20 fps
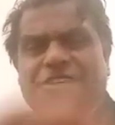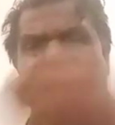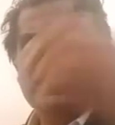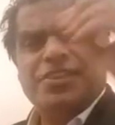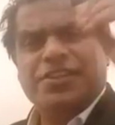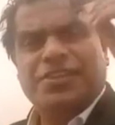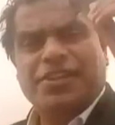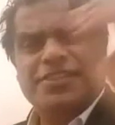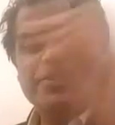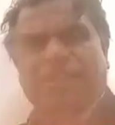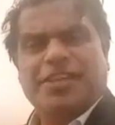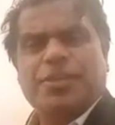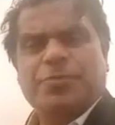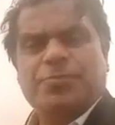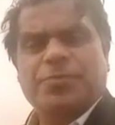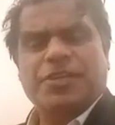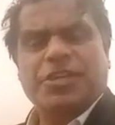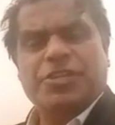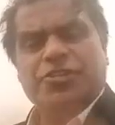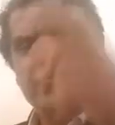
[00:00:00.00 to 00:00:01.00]
they are not getting
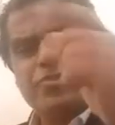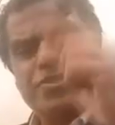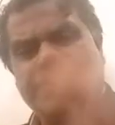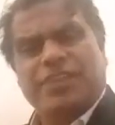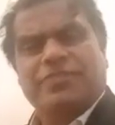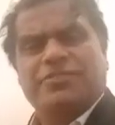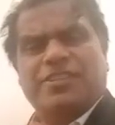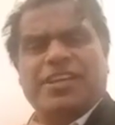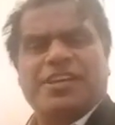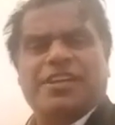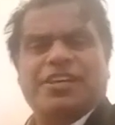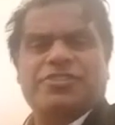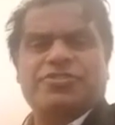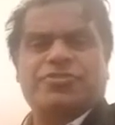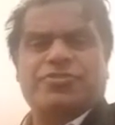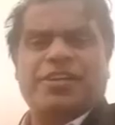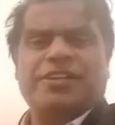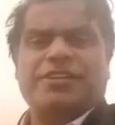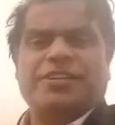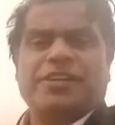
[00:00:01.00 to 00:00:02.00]
PR, still they are
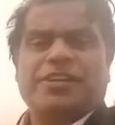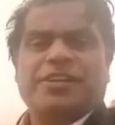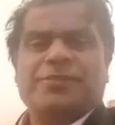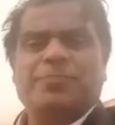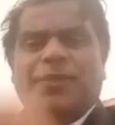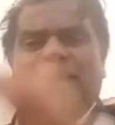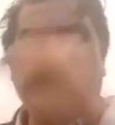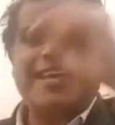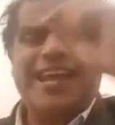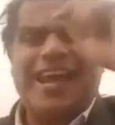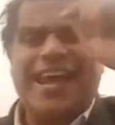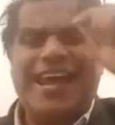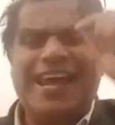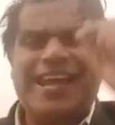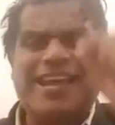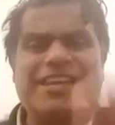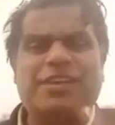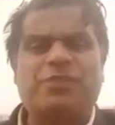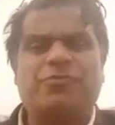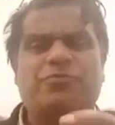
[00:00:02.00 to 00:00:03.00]
staying by
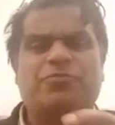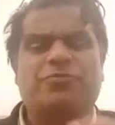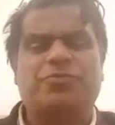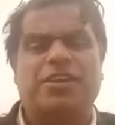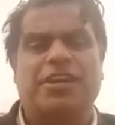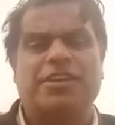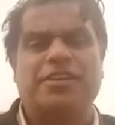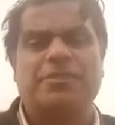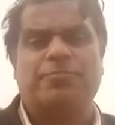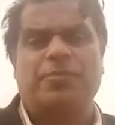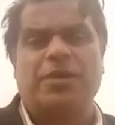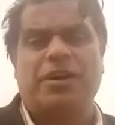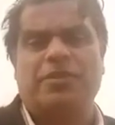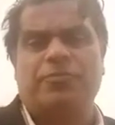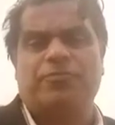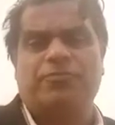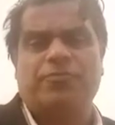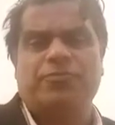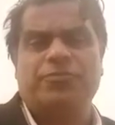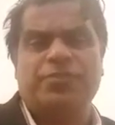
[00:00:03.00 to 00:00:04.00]
any type
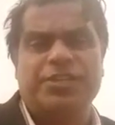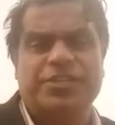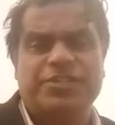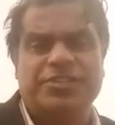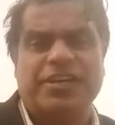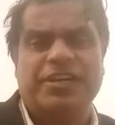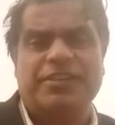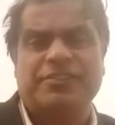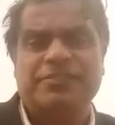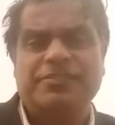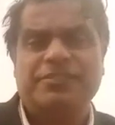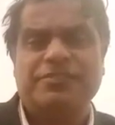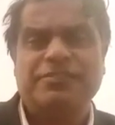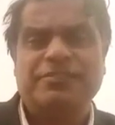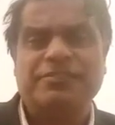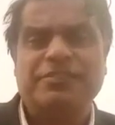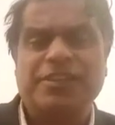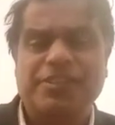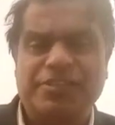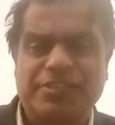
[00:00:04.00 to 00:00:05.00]
of visa
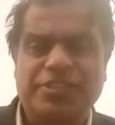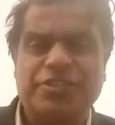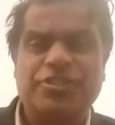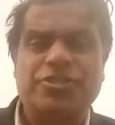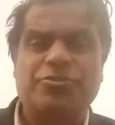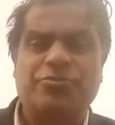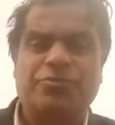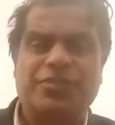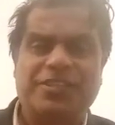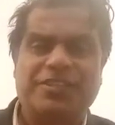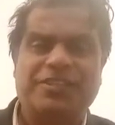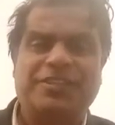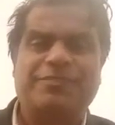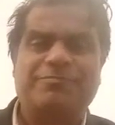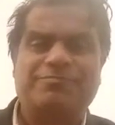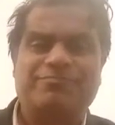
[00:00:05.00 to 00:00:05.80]
in Australia.